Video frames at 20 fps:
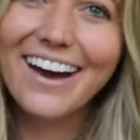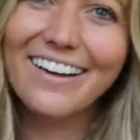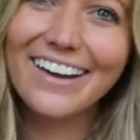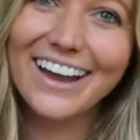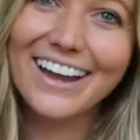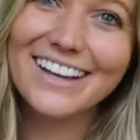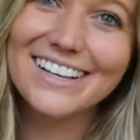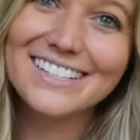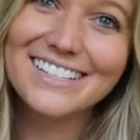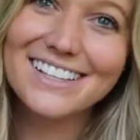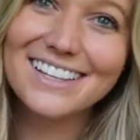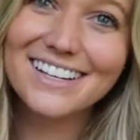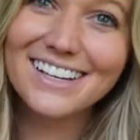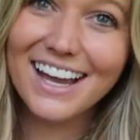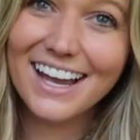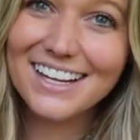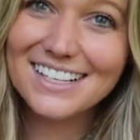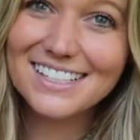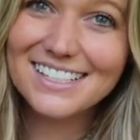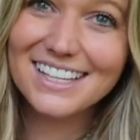Okay, so the
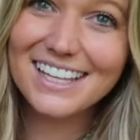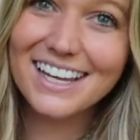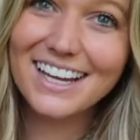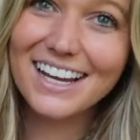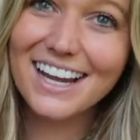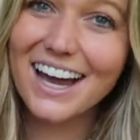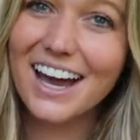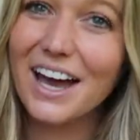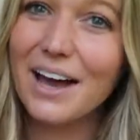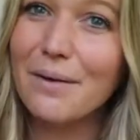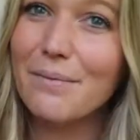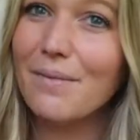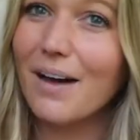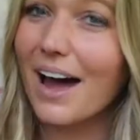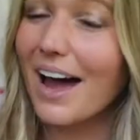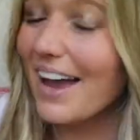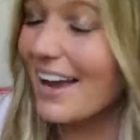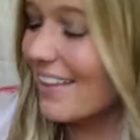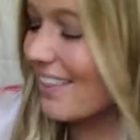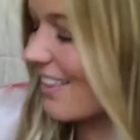next thing, um,
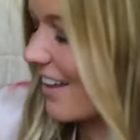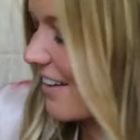I